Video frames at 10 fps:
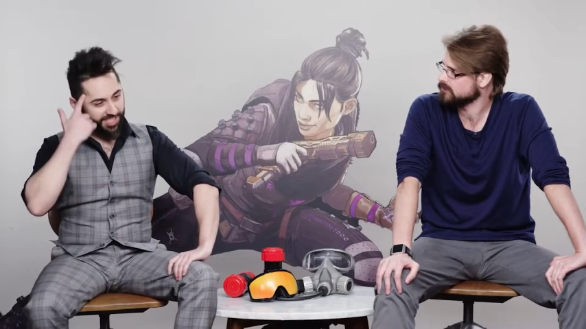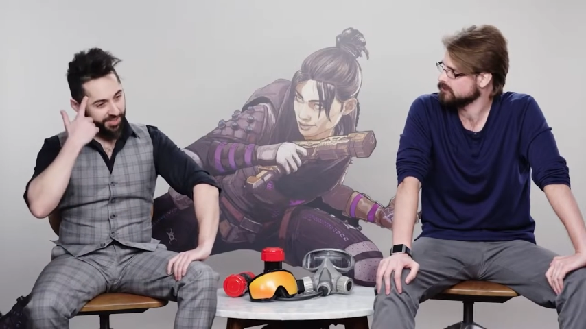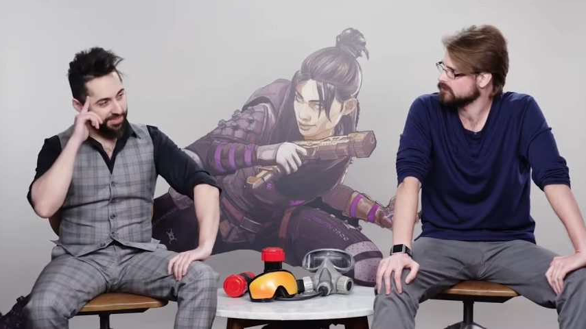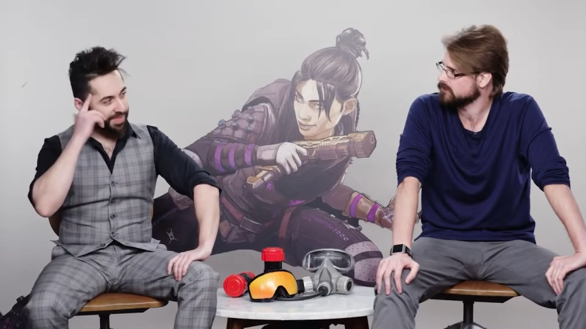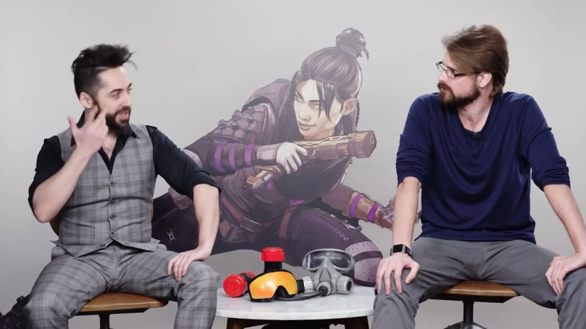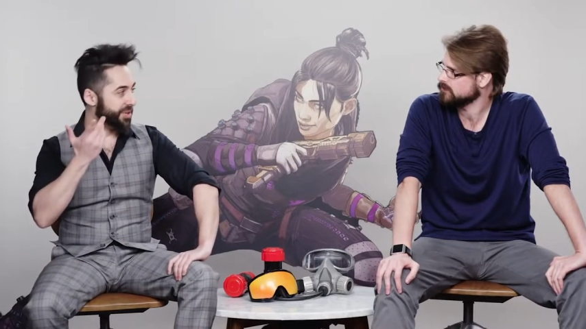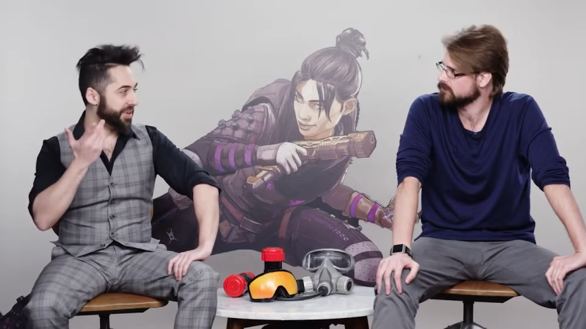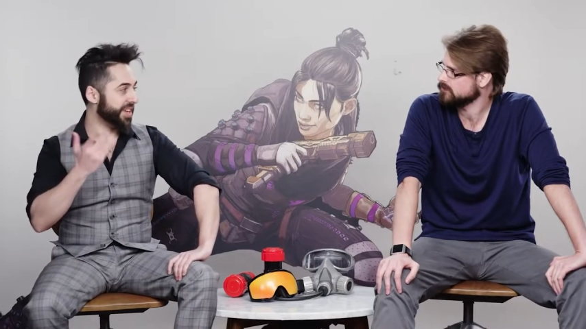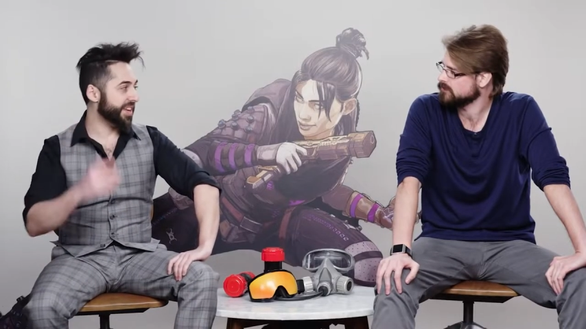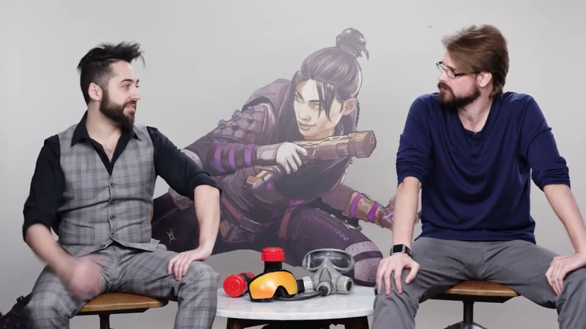Speaker 1: you know he's a bit
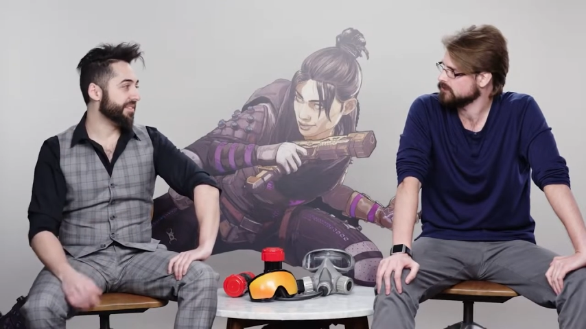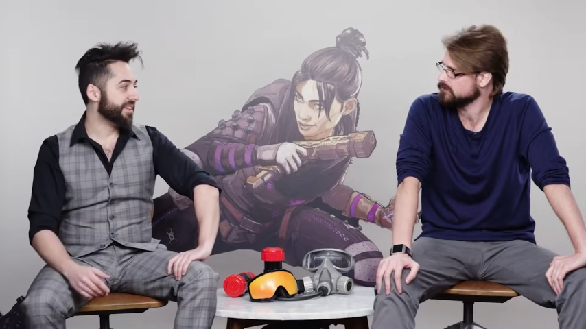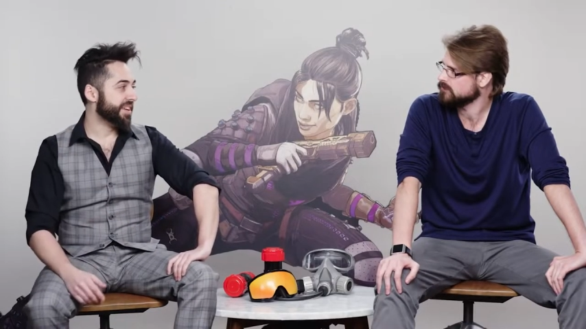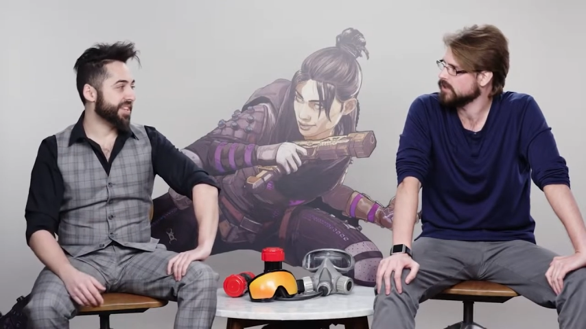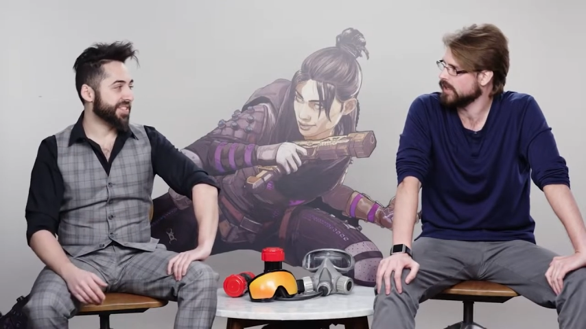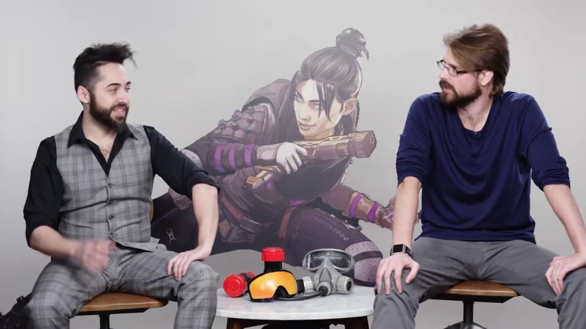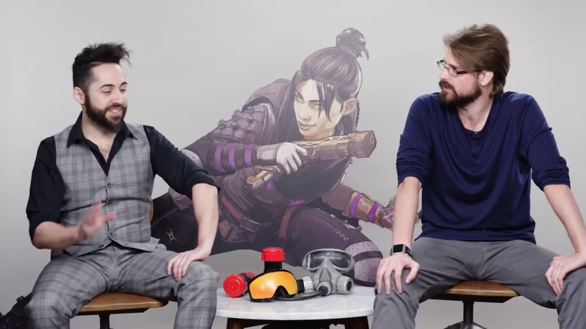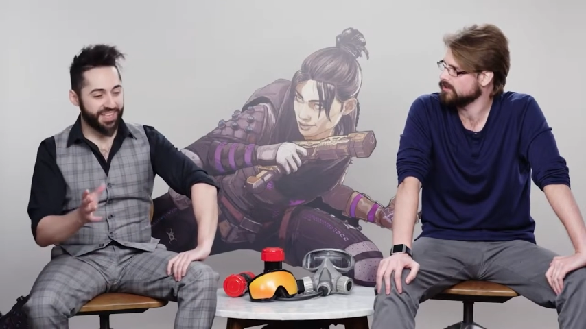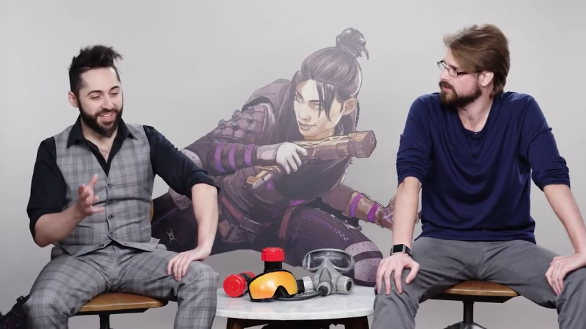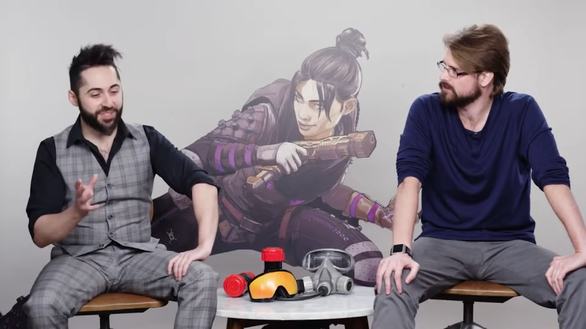loony and it's, yeah.
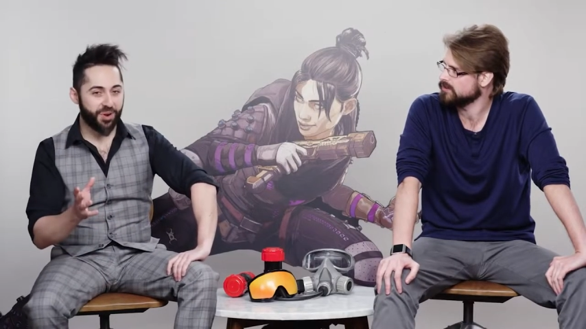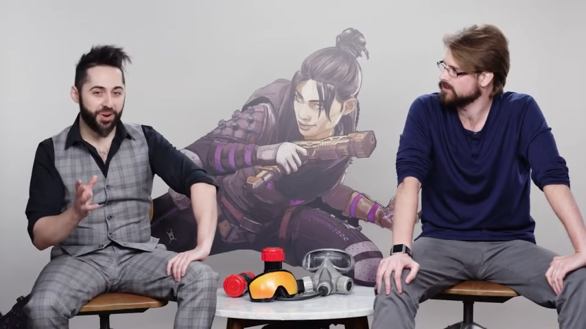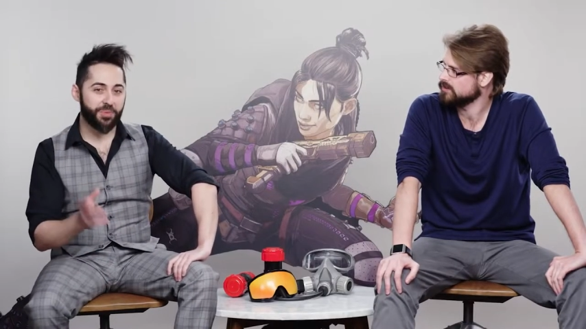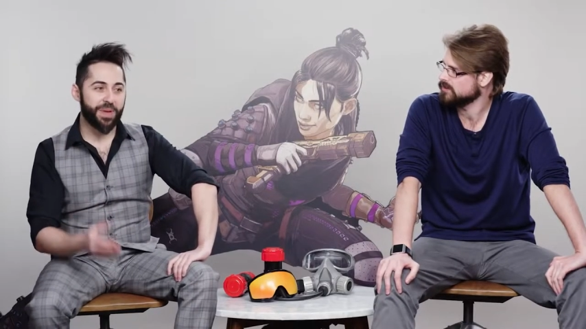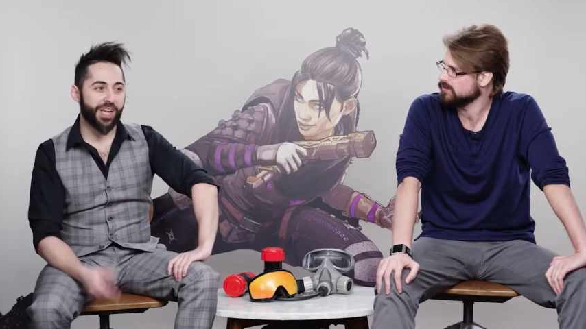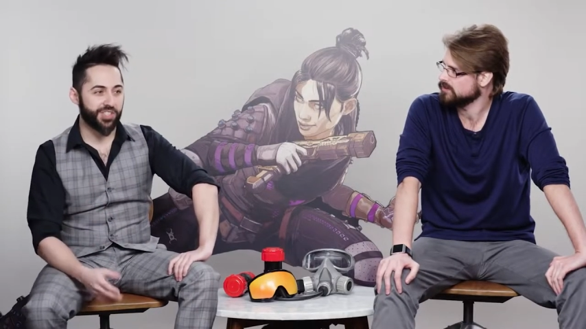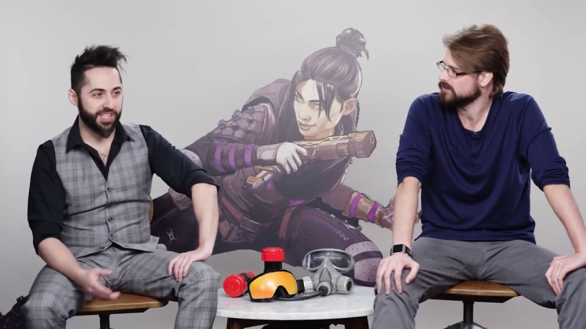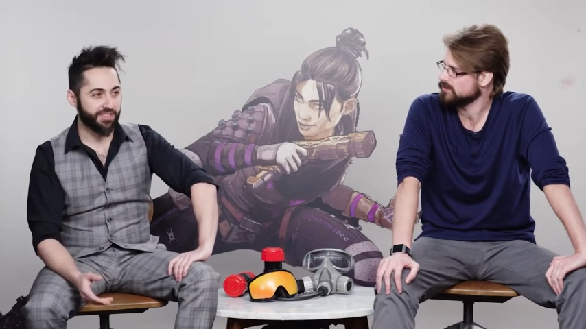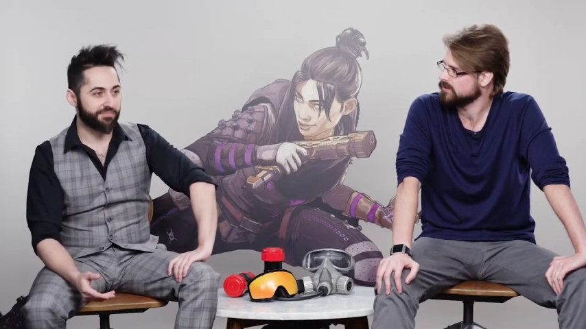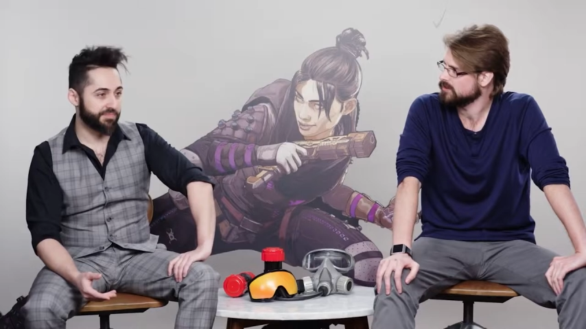it's not too hard to imagine
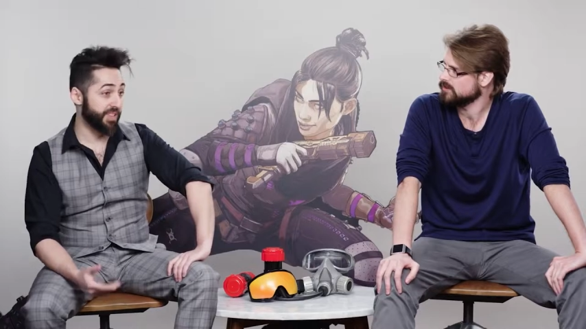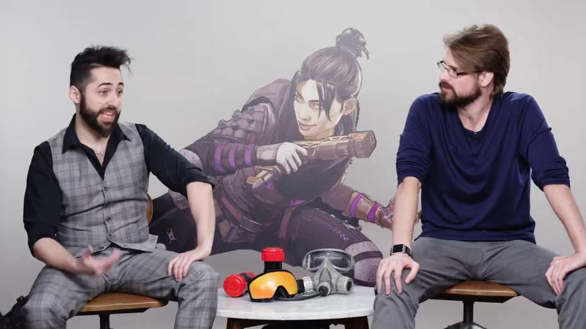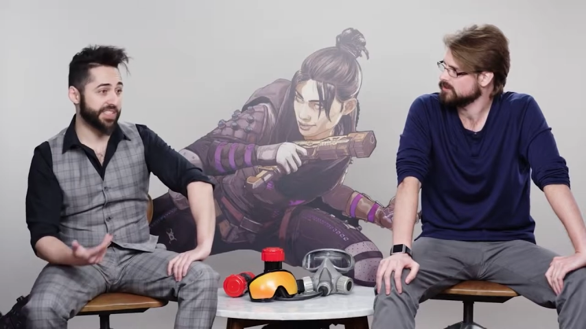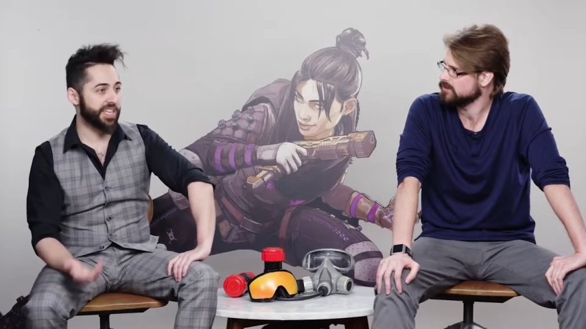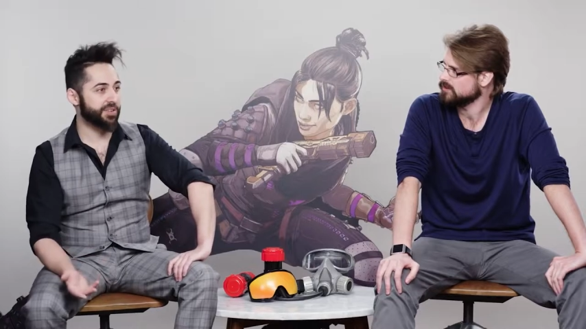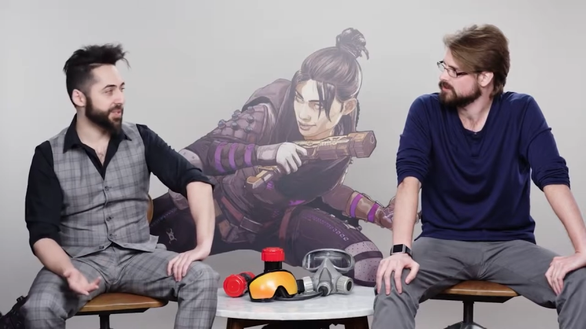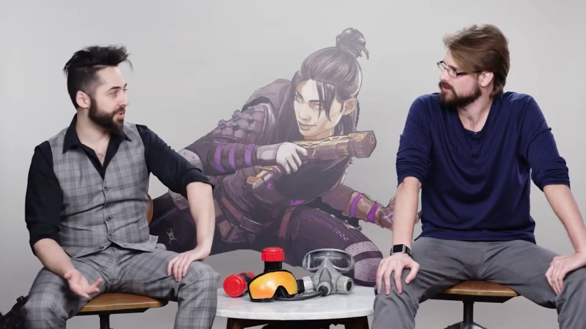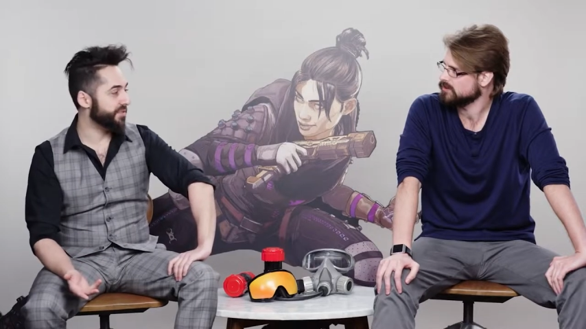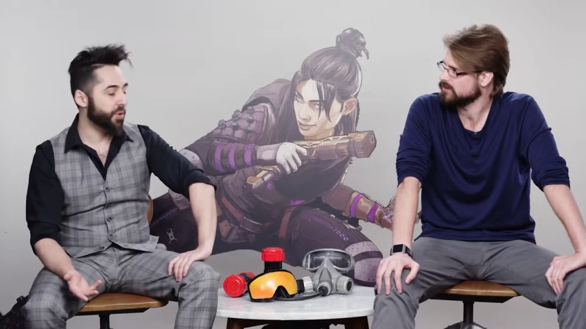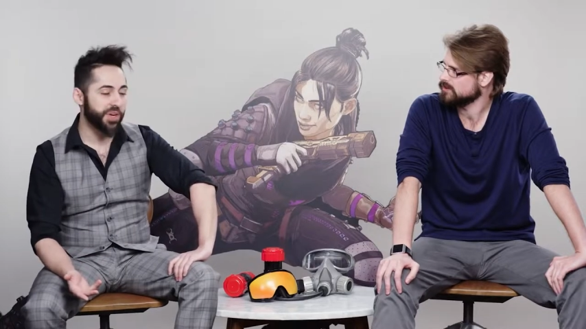he likes to hear his
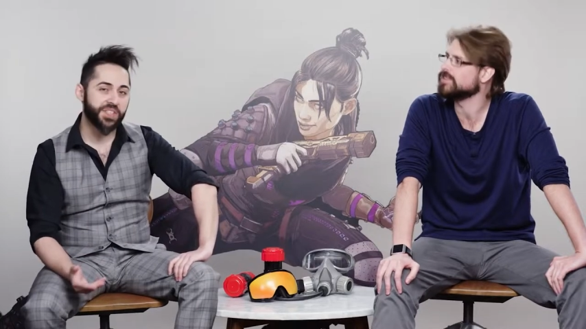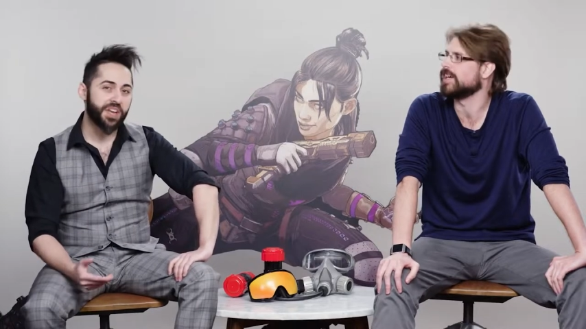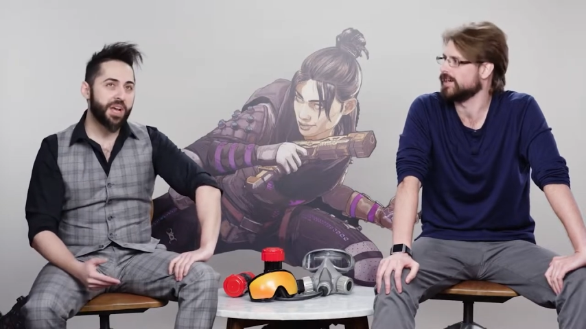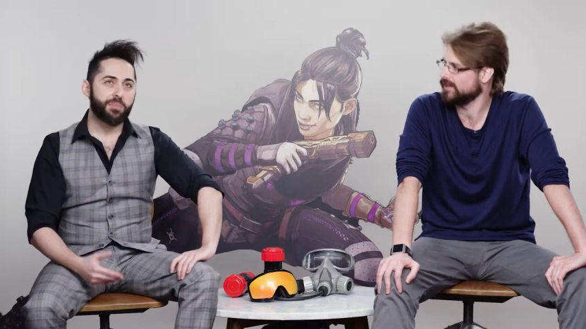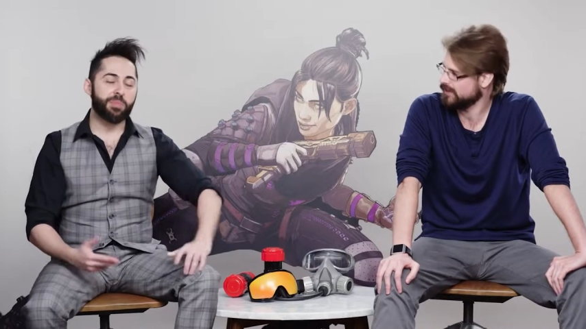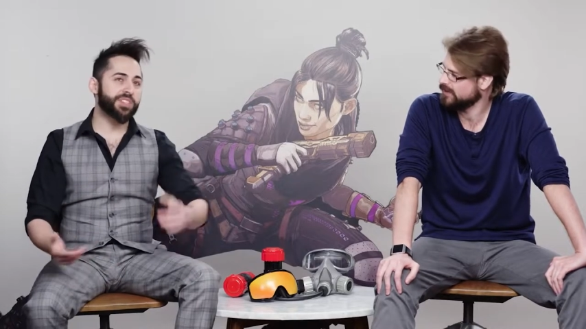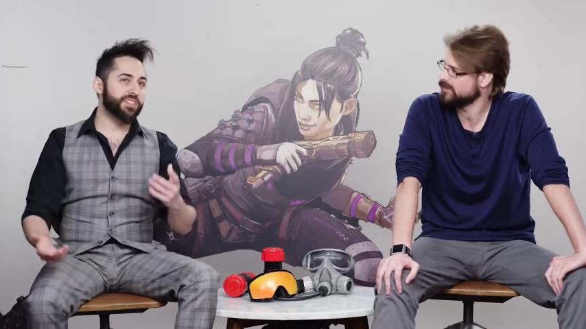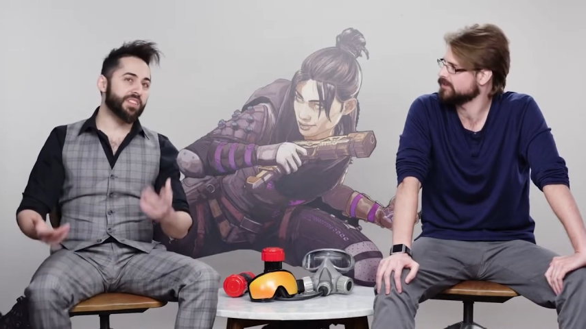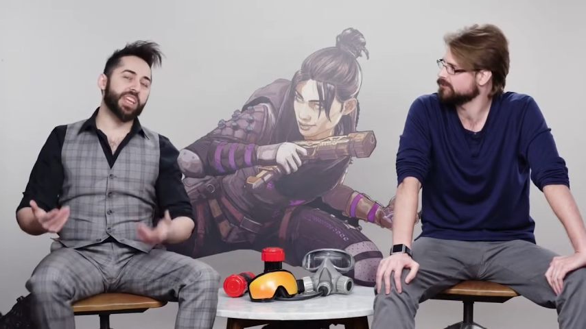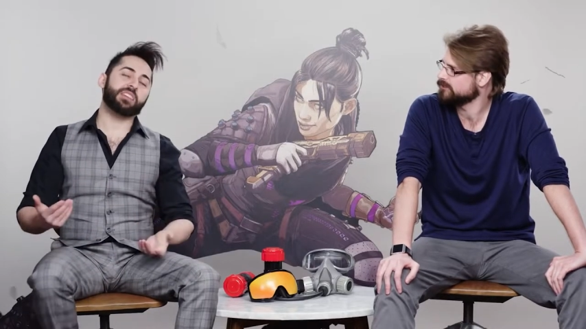own voice. Yeah, but most yeah.
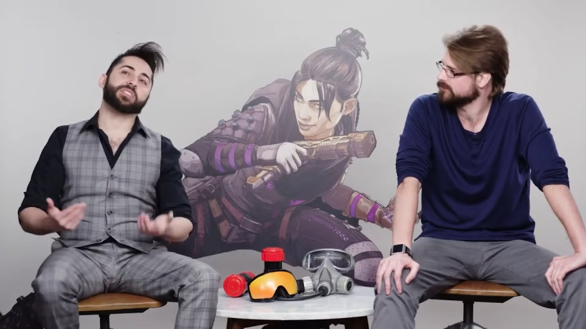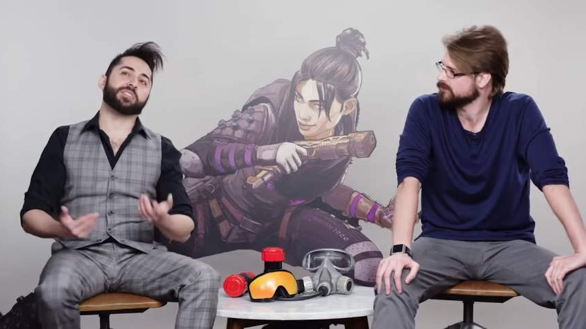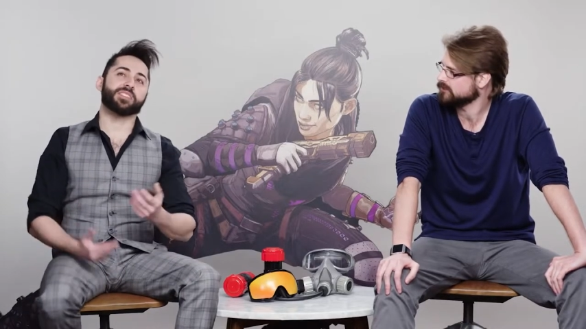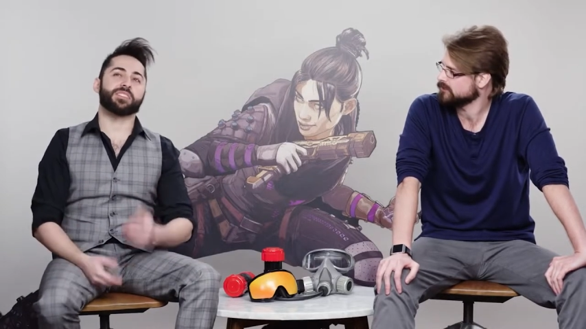of the other characters,